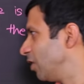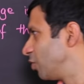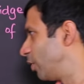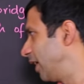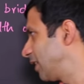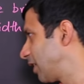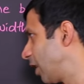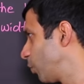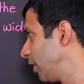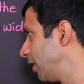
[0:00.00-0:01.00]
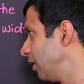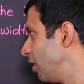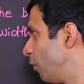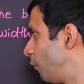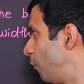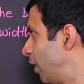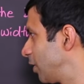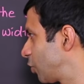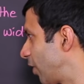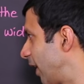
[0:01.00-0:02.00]
So let's start with the
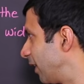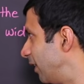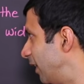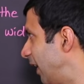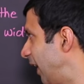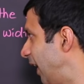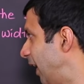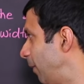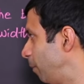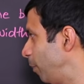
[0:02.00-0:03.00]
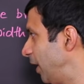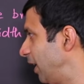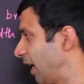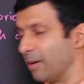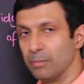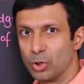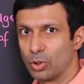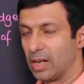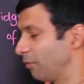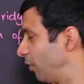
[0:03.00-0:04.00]
first triangle APM. So
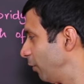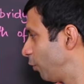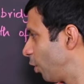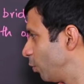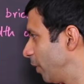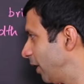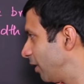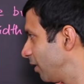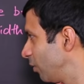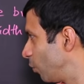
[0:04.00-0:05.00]
carefully follow me here.